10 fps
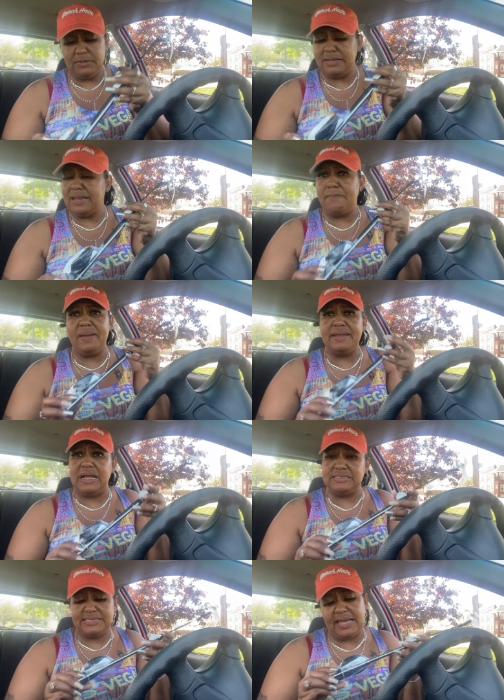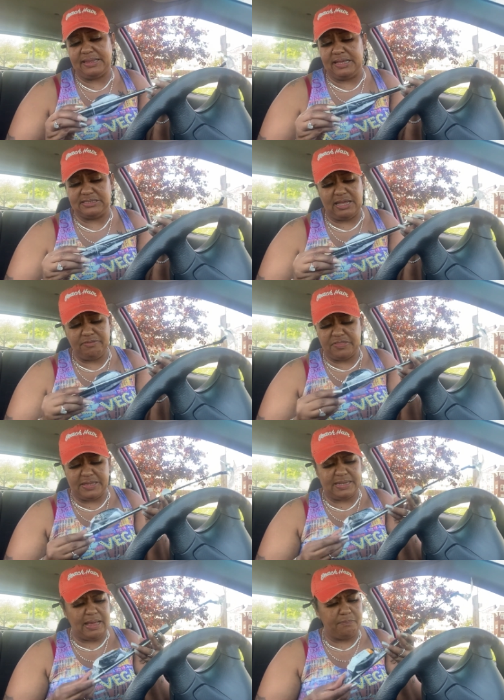they better not take this
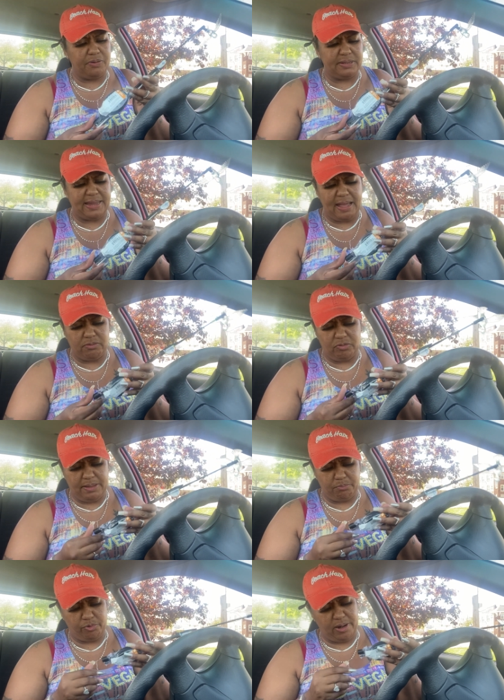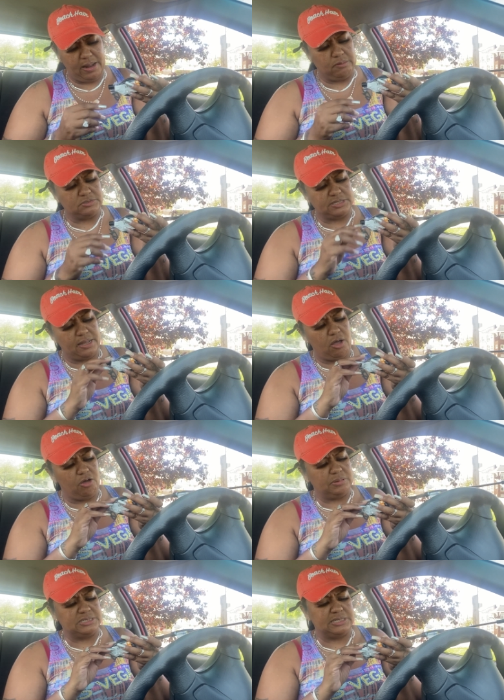everything that i put down on them grounds they
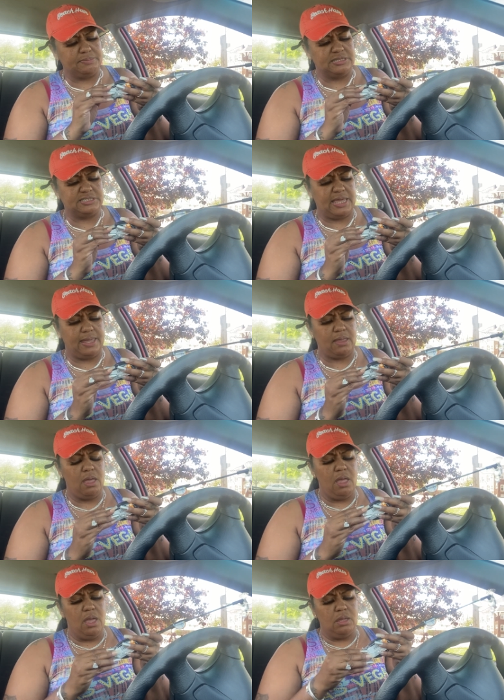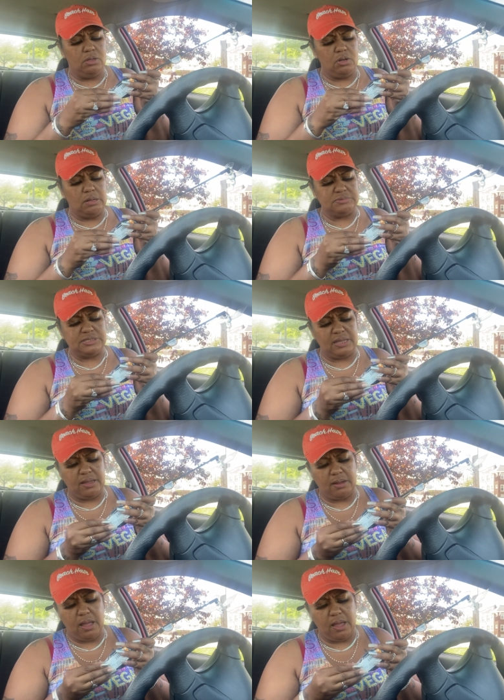always seem to take you know what i'm
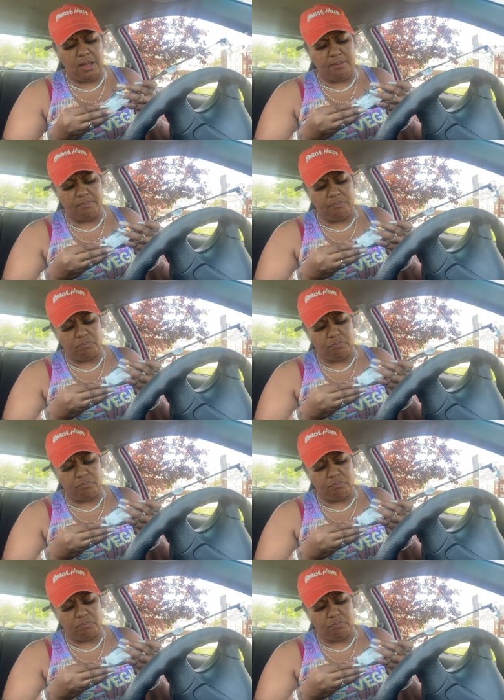saying um